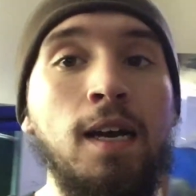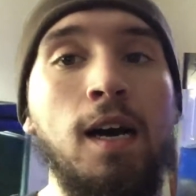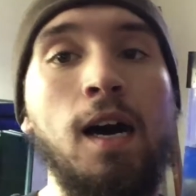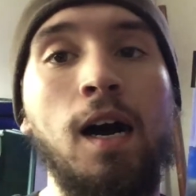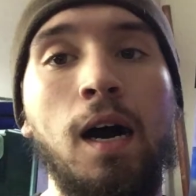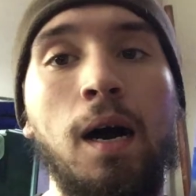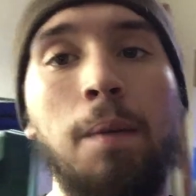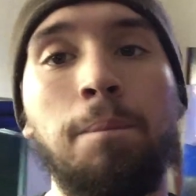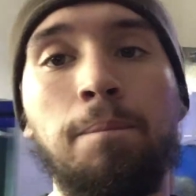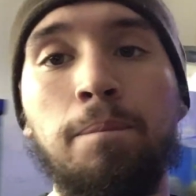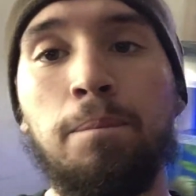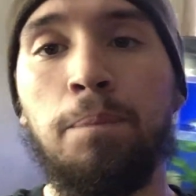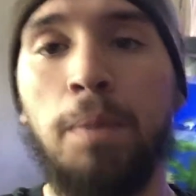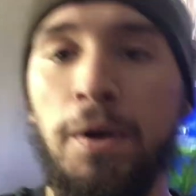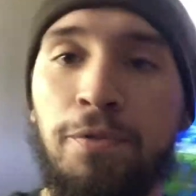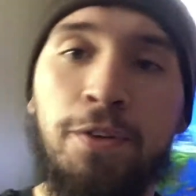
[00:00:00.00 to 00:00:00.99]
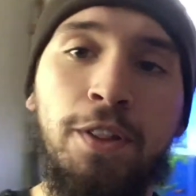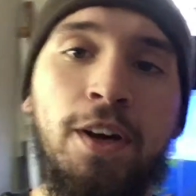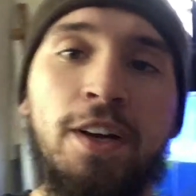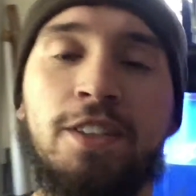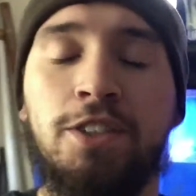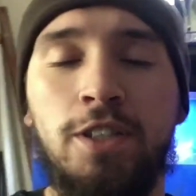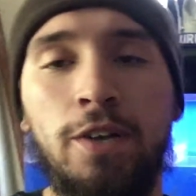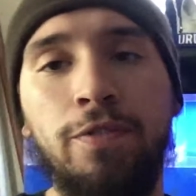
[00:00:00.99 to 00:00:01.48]
But for the
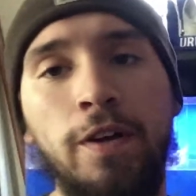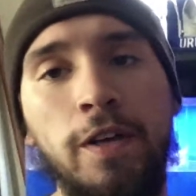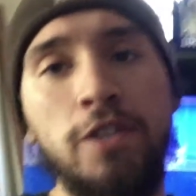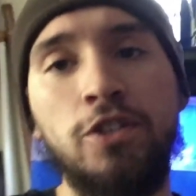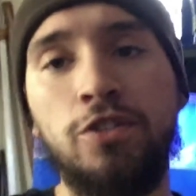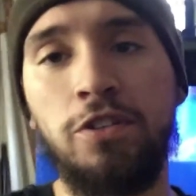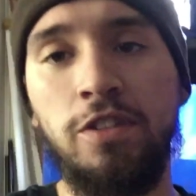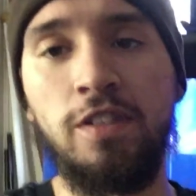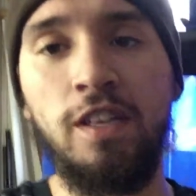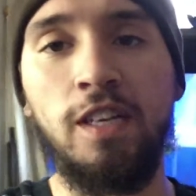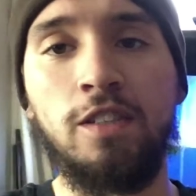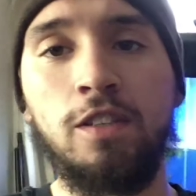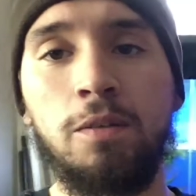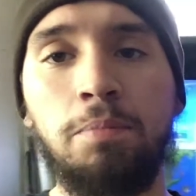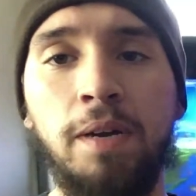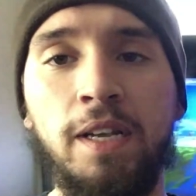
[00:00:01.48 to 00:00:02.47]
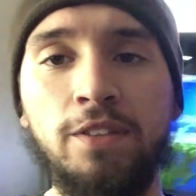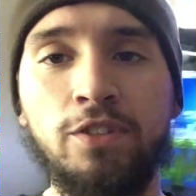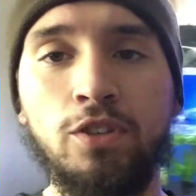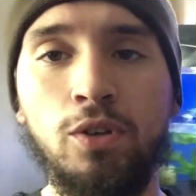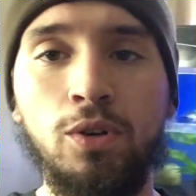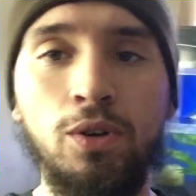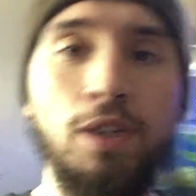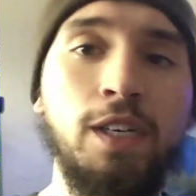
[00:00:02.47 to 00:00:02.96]
other stuff, I usually take it to the pet
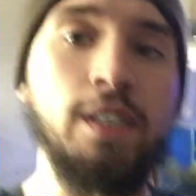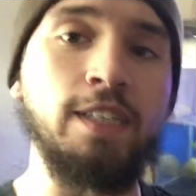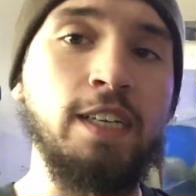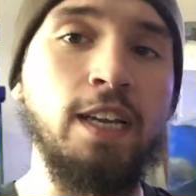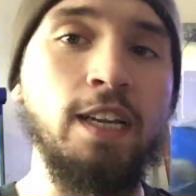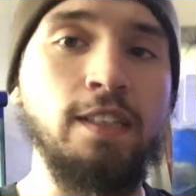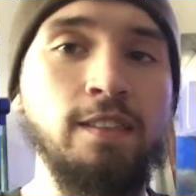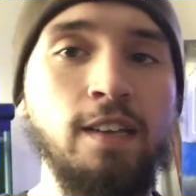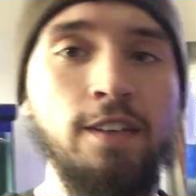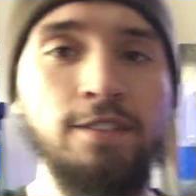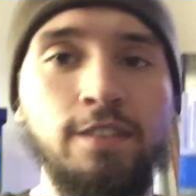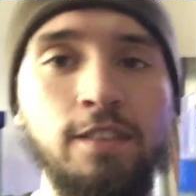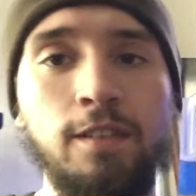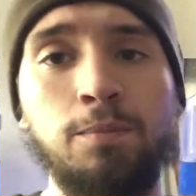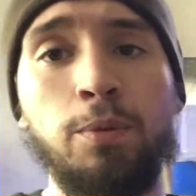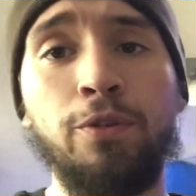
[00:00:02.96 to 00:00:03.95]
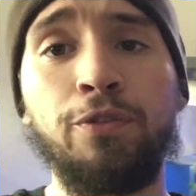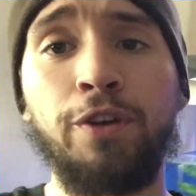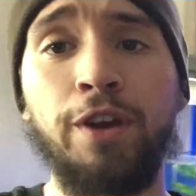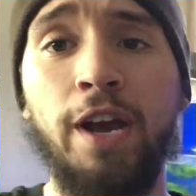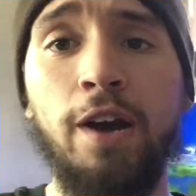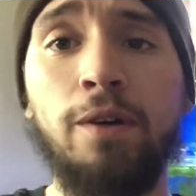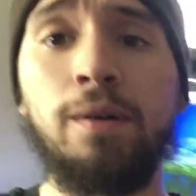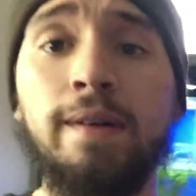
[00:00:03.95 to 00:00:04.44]
store and get it tested. But for
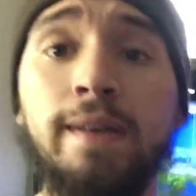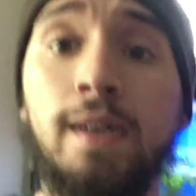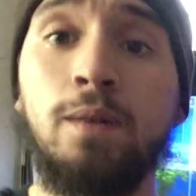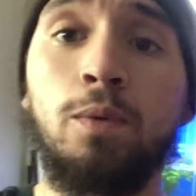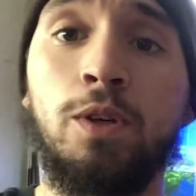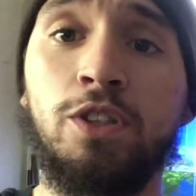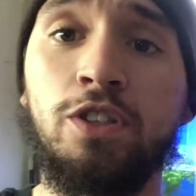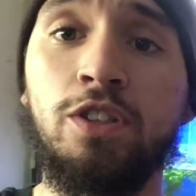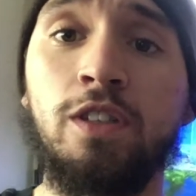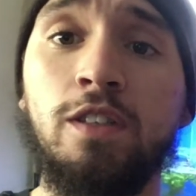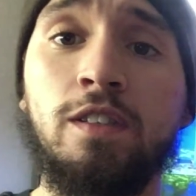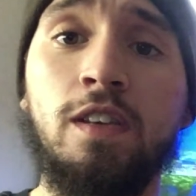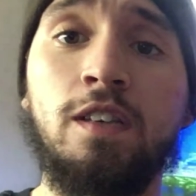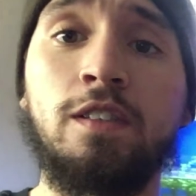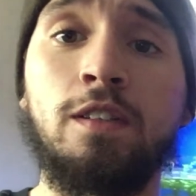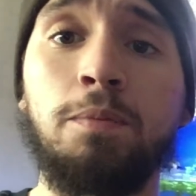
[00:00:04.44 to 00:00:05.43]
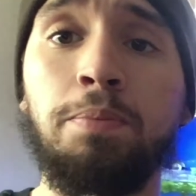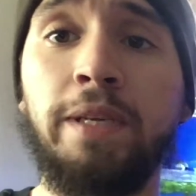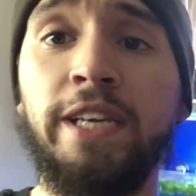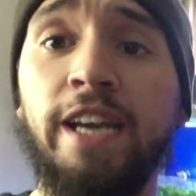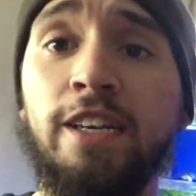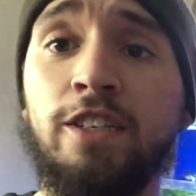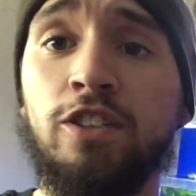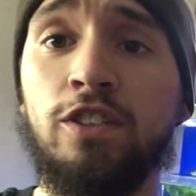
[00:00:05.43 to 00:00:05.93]
now, we're just going to test the
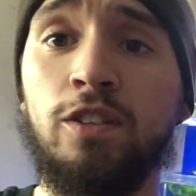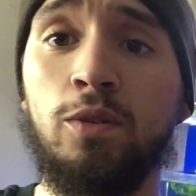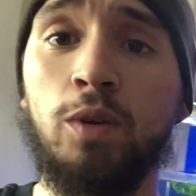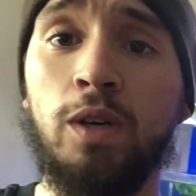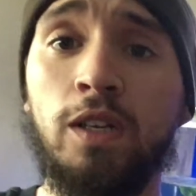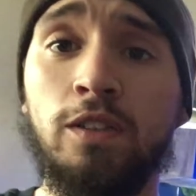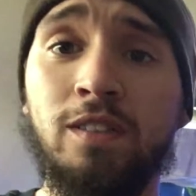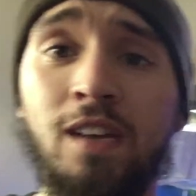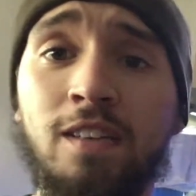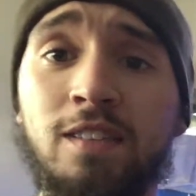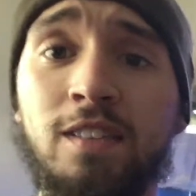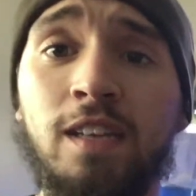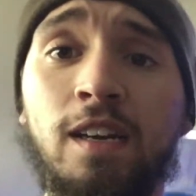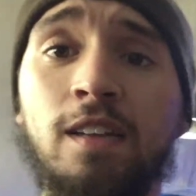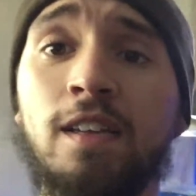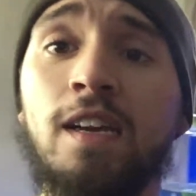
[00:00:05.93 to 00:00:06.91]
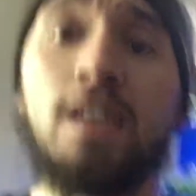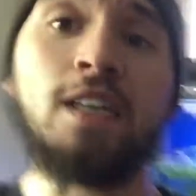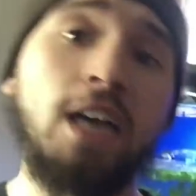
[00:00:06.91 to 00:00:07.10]
pH, see what it tests at.